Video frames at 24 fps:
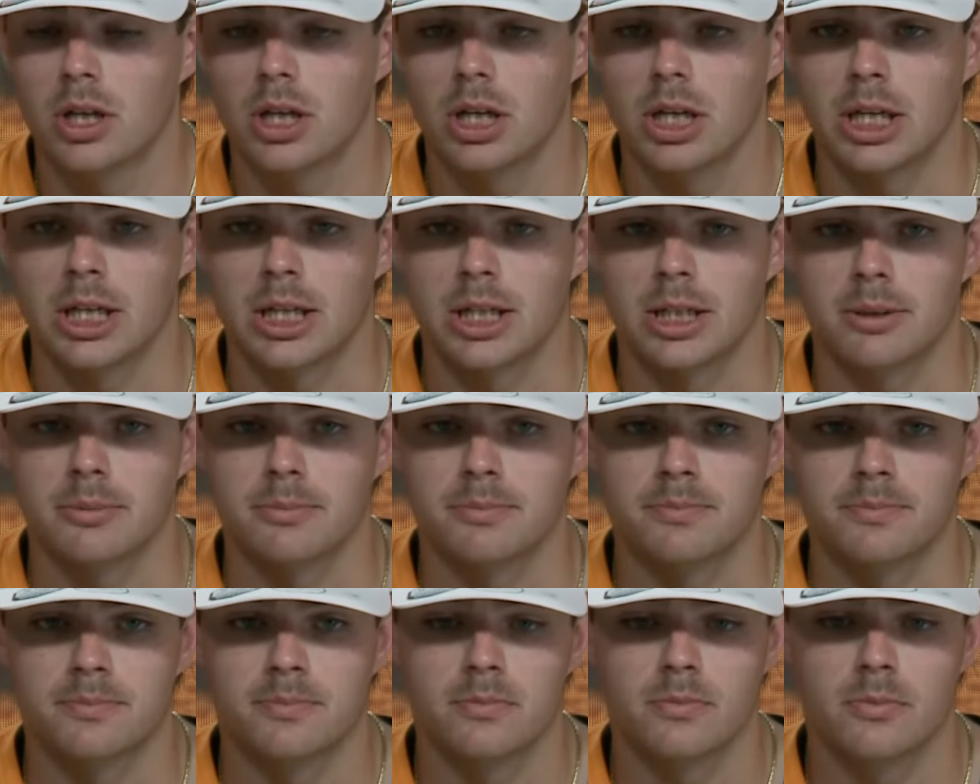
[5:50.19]

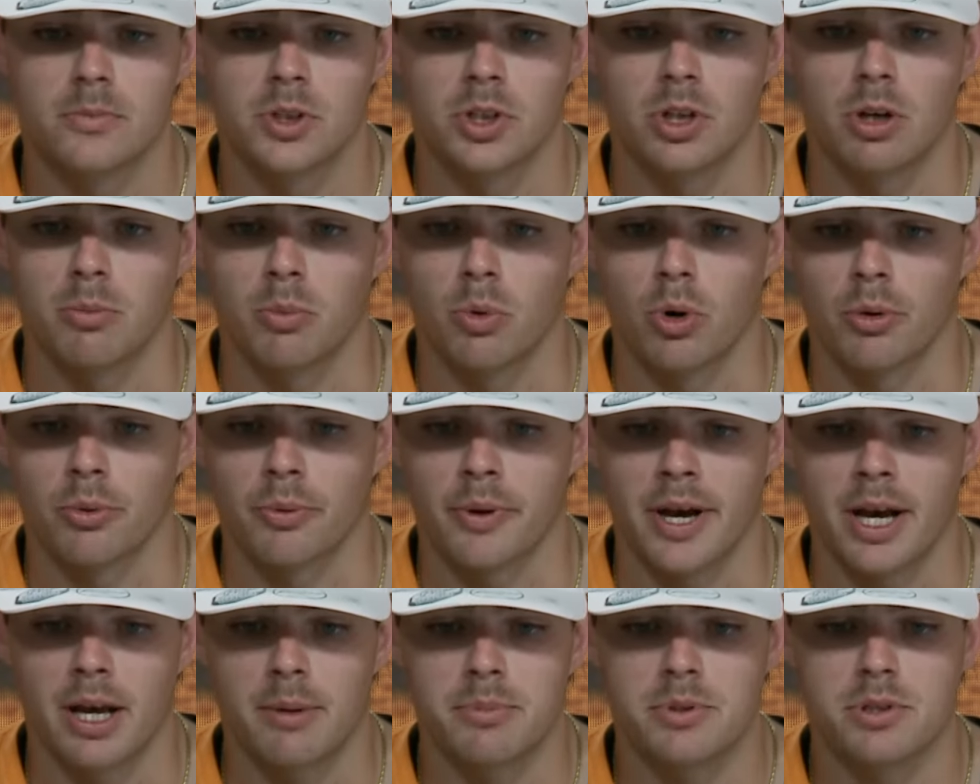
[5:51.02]
you know, more
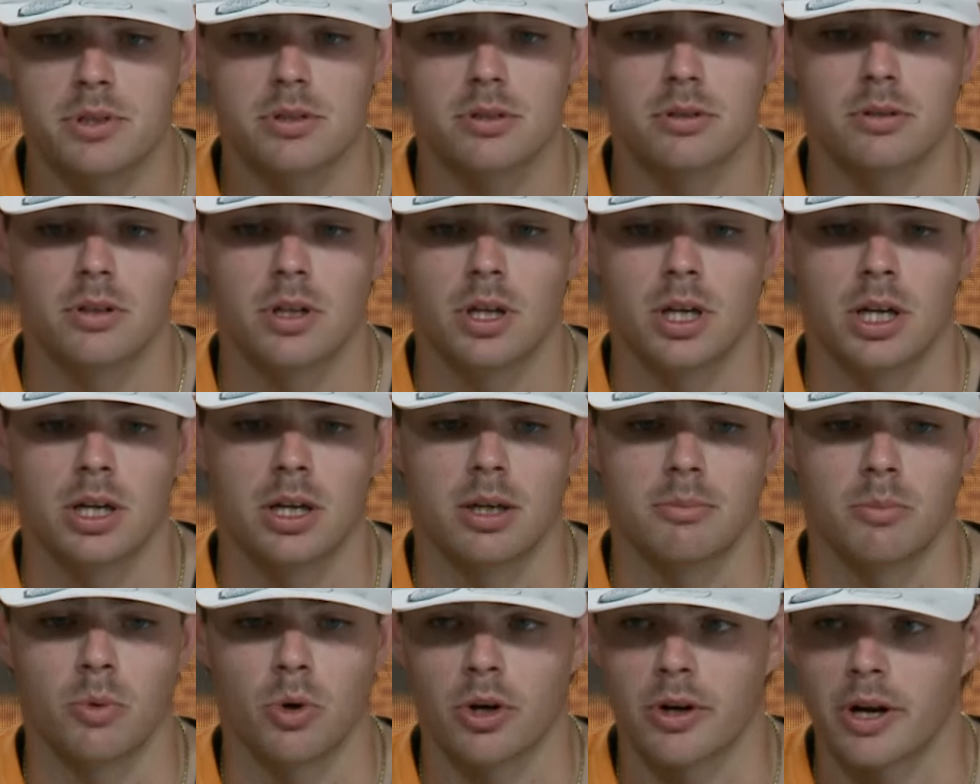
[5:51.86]
reps,
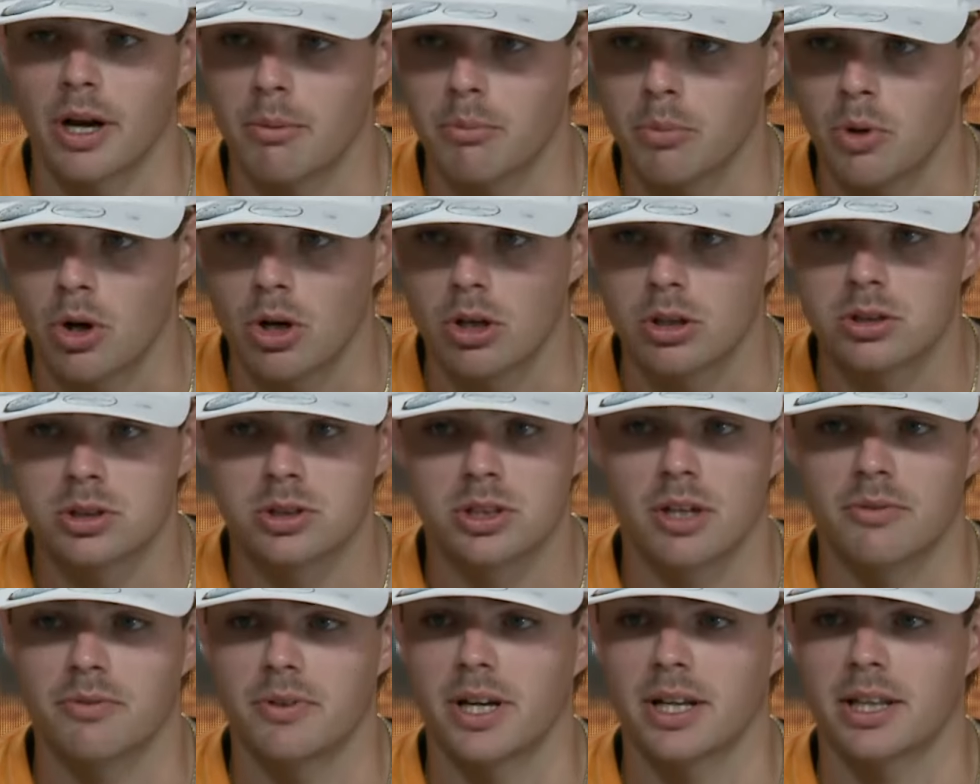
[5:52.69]
more ground balls,
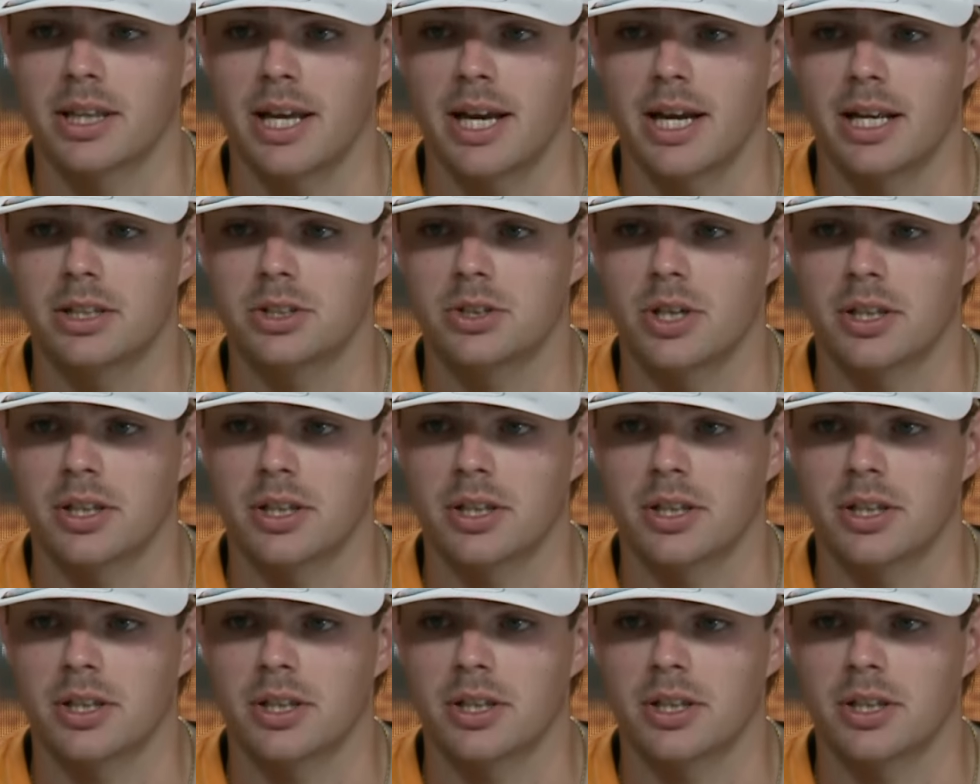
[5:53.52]
stuff like that.